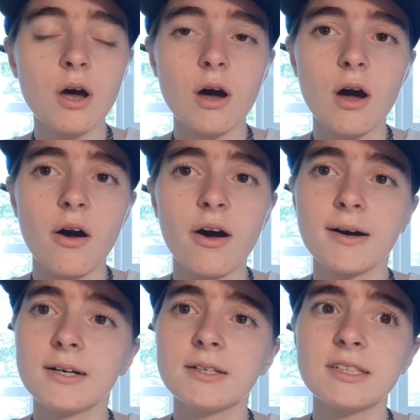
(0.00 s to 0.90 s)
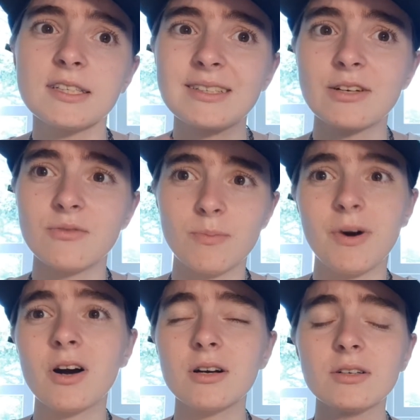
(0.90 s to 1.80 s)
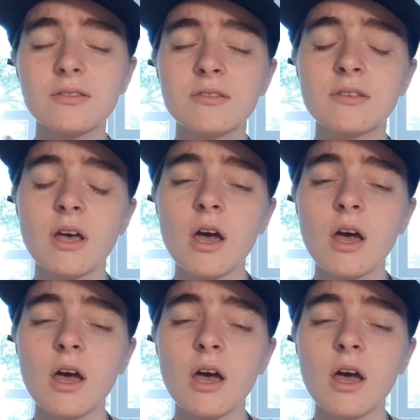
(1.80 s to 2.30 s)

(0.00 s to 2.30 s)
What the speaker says: instead of the parts.